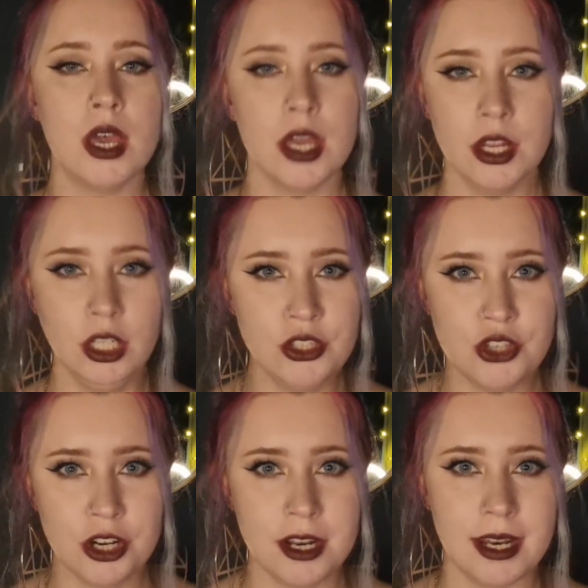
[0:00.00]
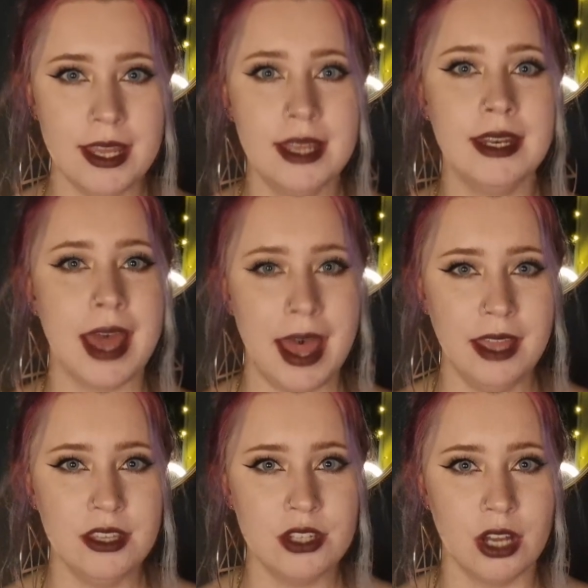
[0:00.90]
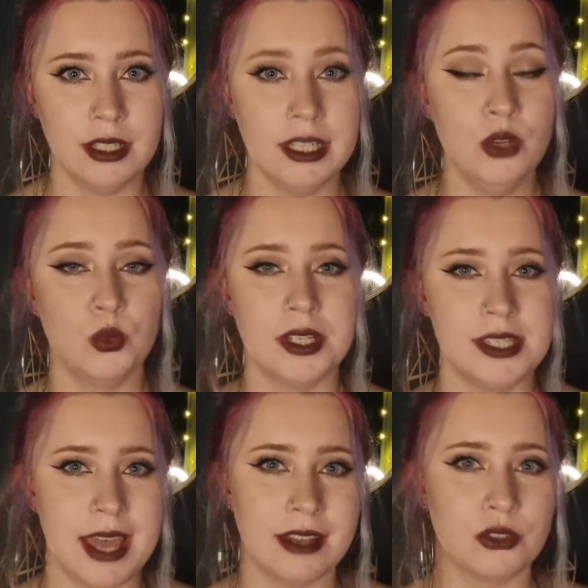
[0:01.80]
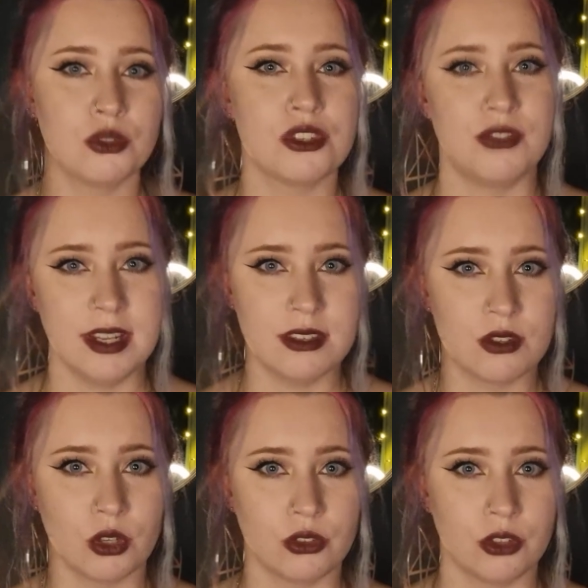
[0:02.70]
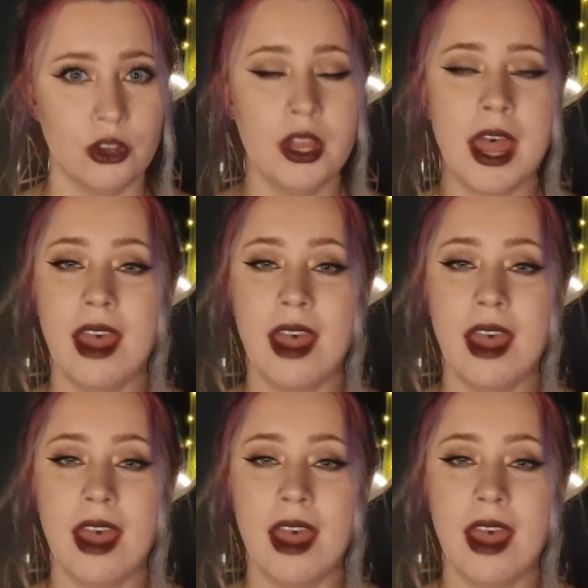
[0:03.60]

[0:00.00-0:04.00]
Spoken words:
It all started in Härjedalen when Gertrud Svensdotter